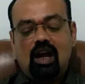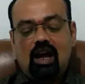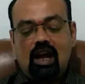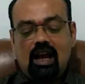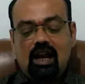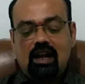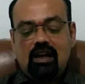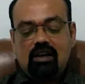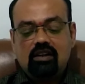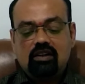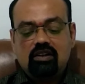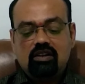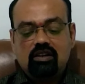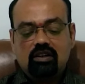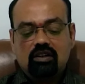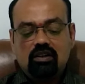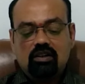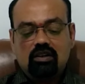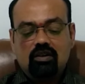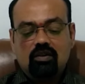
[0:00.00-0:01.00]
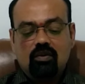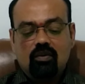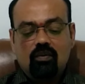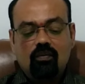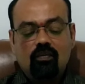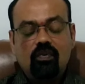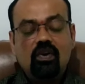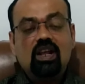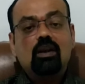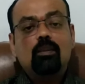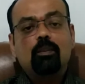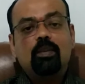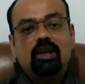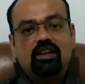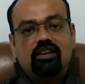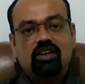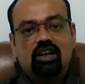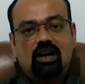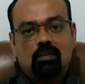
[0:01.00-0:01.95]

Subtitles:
and we'll meet